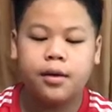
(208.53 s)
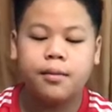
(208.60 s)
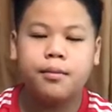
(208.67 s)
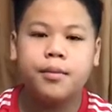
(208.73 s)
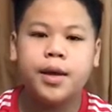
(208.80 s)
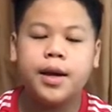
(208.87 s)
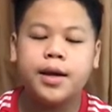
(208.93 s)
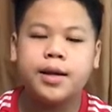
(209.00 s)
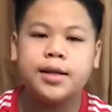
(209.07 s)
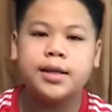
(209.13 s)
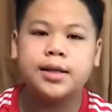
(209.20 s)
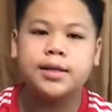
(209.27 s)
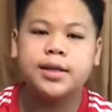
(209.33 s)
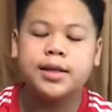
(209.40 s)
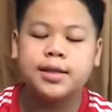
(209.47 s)
make the
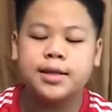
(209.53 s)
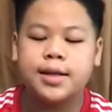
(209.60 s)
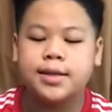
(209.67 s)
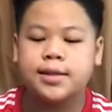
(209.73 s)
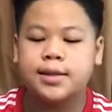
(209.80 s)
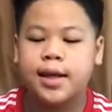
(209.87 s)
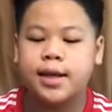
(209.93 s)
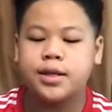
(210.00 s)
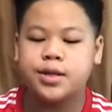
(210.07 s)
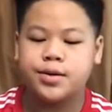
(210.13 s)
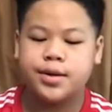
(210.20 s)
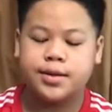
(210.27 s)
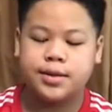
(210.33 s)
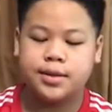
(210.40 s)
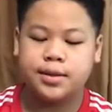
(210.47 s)
disease less
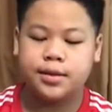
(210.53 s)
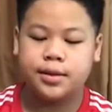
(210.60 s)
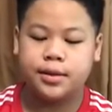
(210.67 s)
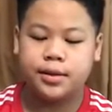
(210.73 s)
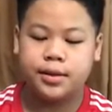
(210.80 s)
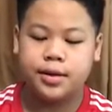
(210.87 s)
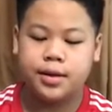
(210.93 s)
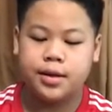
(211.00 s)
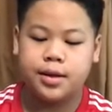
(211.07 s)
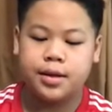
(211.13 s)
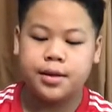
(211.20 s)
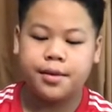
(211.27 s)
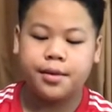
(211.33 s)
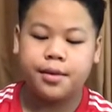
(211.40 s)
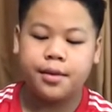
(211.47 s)
dangerous.
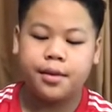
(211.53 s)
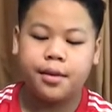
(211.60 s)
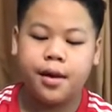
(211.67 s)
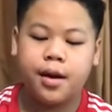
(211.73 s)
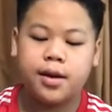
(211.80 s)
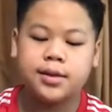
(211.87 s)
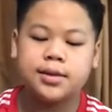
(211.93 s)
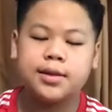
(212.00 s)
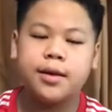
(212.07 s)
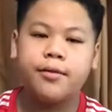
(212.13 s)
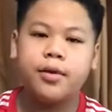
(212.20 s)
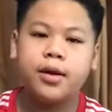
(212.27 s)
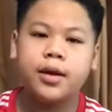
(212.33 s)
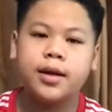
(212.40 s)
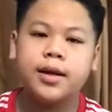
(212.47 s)
There are
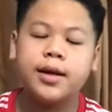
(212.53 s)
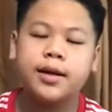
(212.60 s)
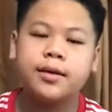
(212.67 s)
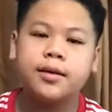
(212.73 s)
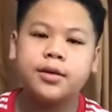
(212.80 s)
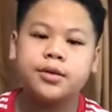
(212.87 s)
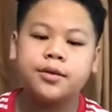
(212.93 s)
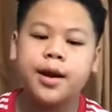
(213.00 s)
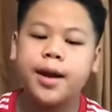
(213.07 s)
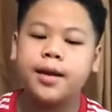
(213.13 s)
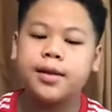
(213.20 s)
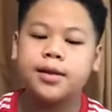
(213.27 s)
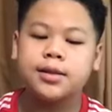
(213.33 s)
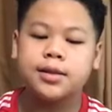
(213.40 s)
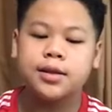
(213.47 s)
several clinical
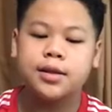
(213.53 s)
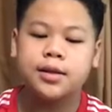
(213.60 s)
trials